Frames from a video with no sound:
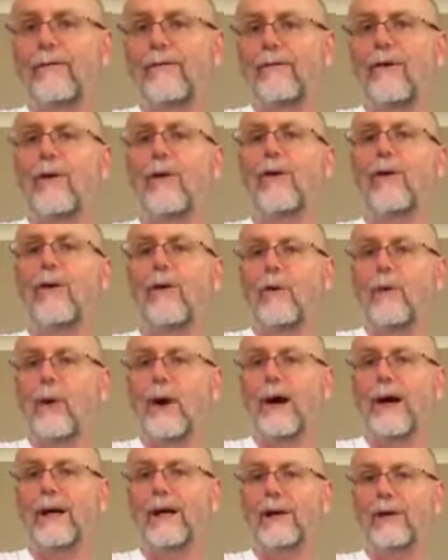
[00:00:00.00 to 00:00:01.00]
4,
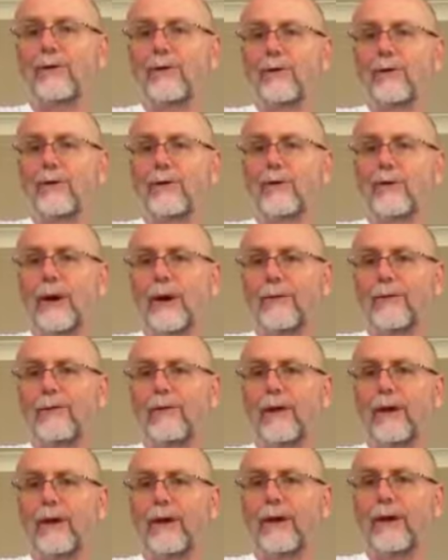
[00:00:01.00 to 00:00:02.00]
1, 2 and
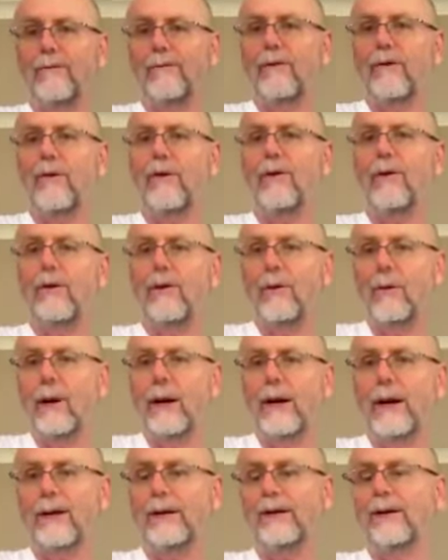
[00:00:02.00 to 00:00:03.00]
3, 4,
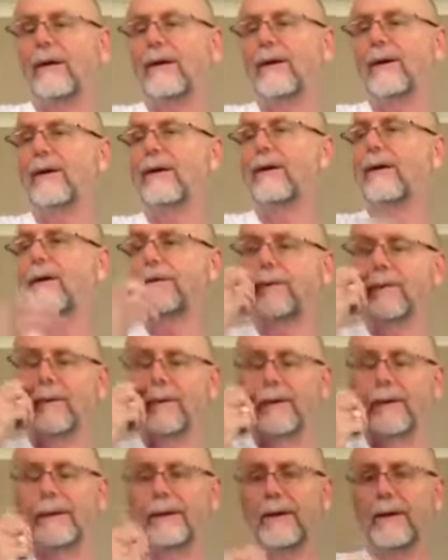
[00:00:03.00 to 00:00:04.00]
1.
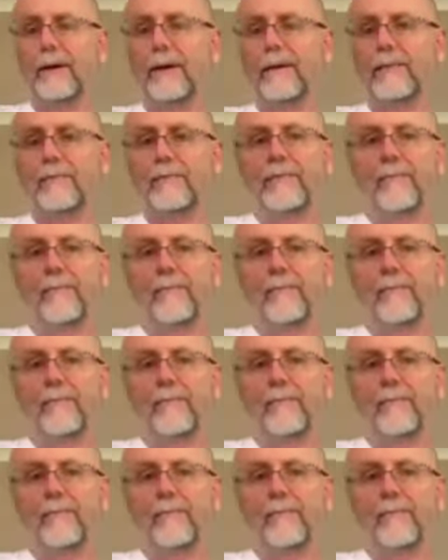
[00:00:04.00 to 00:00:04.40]
So